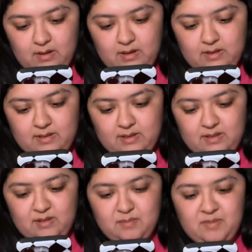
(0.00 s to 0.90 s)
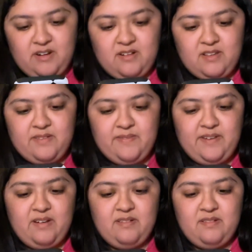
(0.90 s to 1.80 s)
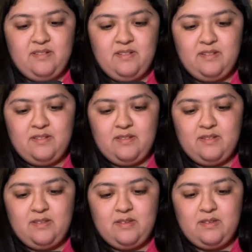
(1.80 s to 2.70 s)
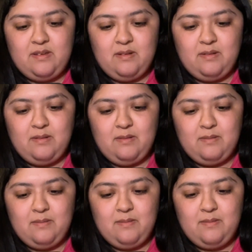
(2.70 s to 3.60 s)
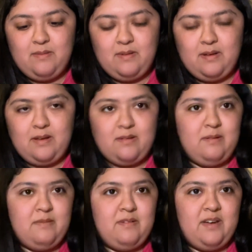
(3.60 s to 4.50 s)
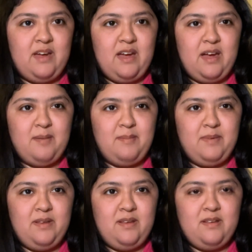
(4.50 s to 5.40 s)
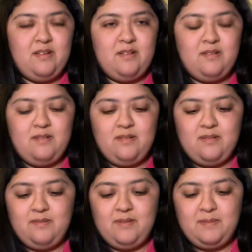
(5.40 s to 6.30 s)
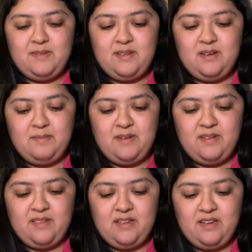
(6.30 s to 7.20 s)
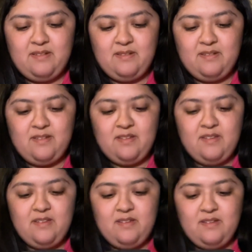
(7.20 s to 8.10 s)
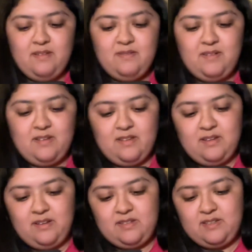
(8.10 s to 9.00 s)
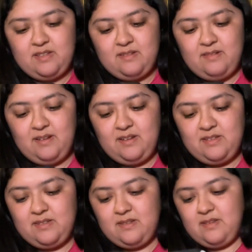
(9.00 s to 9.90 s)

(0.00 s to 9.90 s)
It says no products found, so I don't know what happened on the website about that for the accessories